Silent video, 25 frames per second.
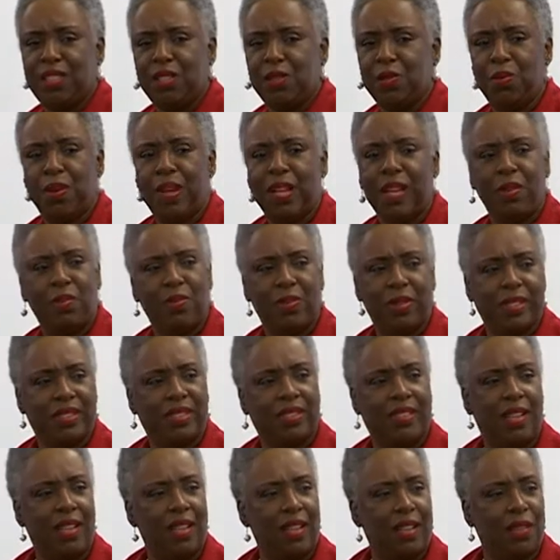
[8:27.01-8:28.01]
the way it was
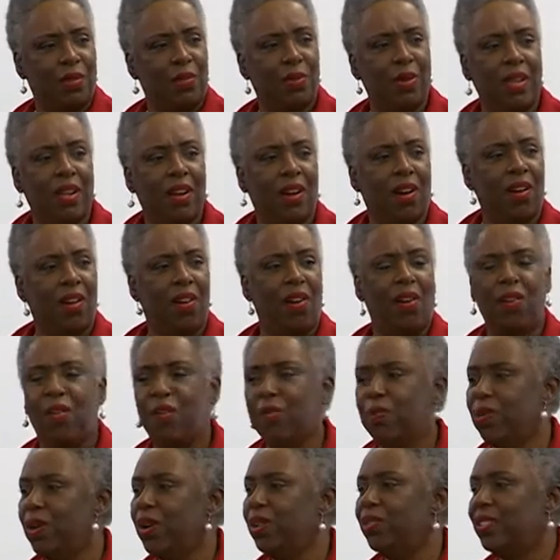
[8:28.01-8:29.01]
done, that we
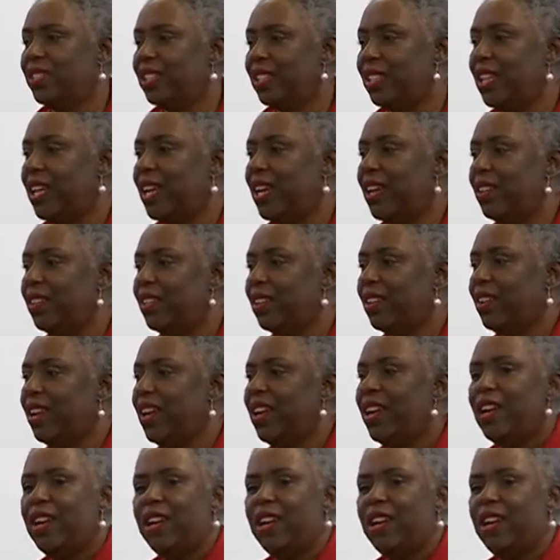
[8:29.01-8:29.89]
all worked together.